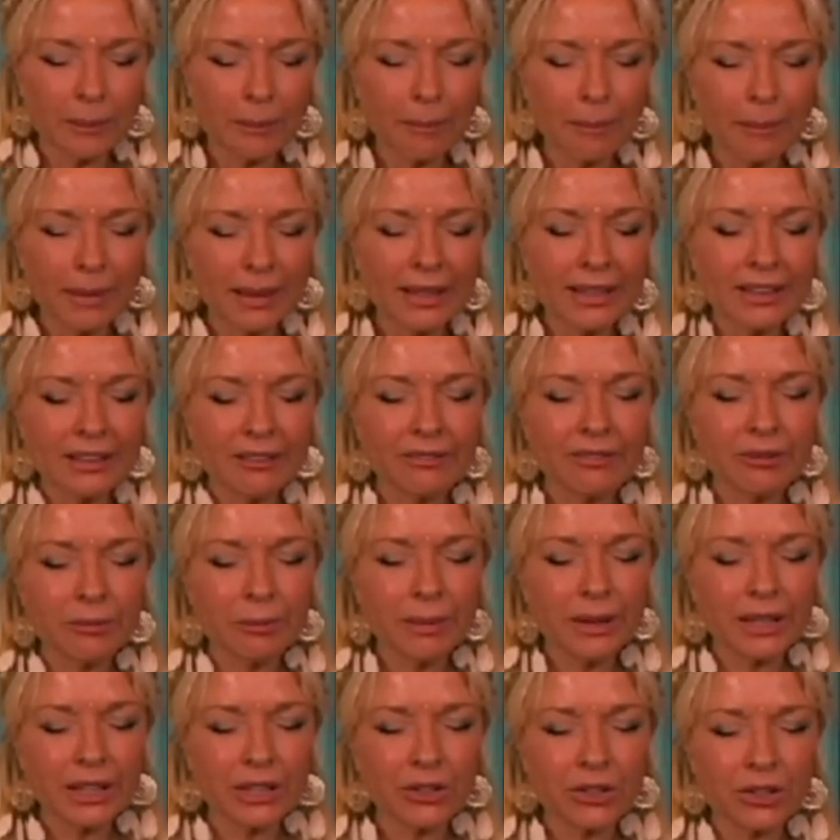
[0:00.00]
many
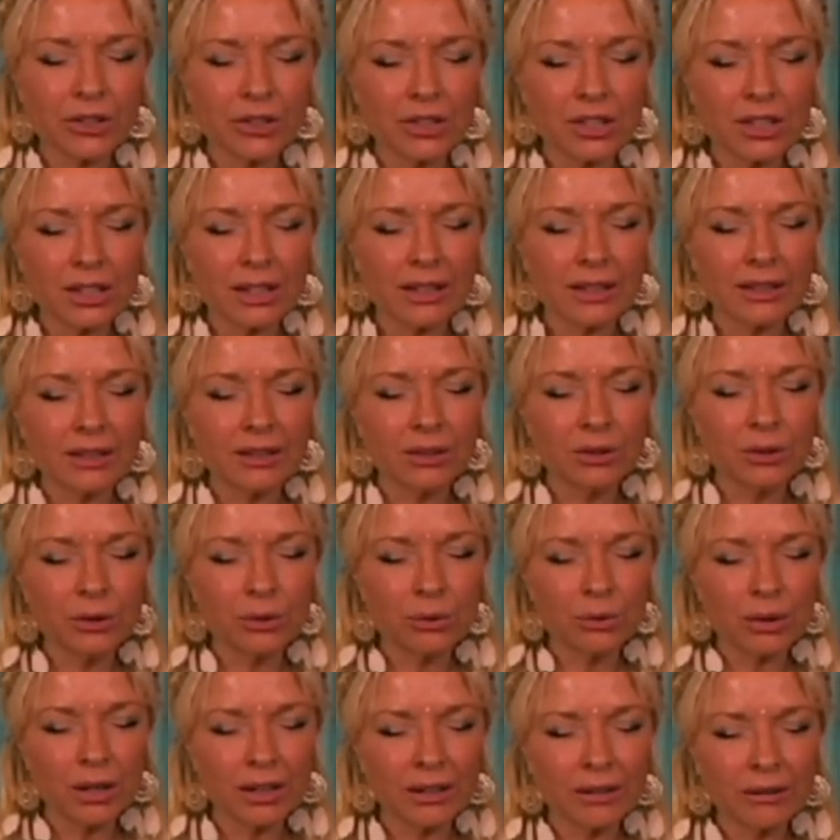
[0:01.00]
different pictures, and
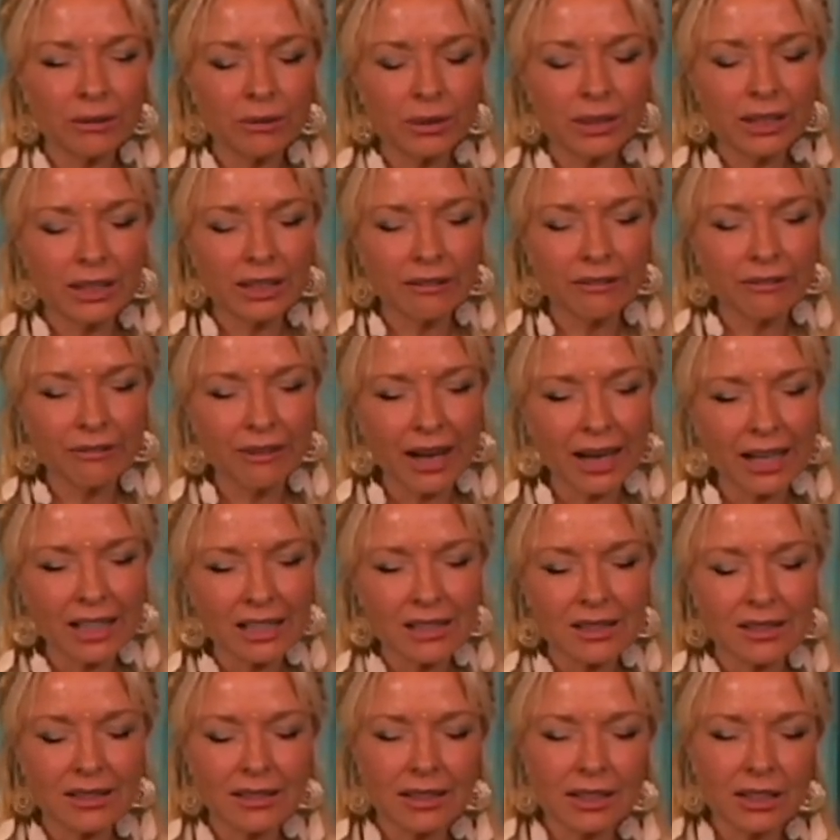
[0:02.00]
you run them really
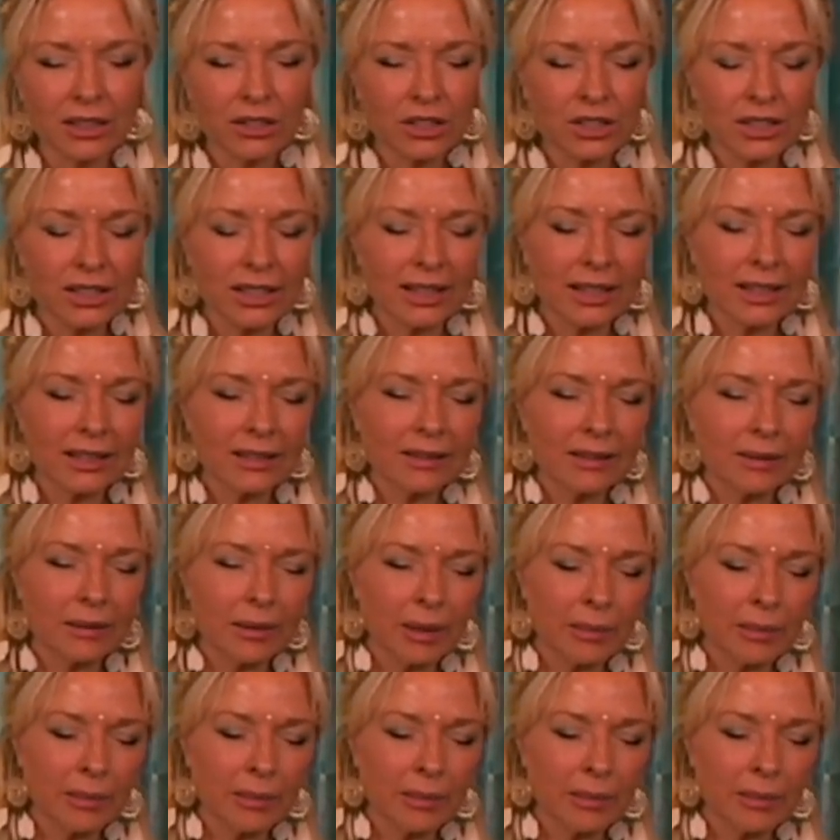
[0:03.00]
fast and it looks like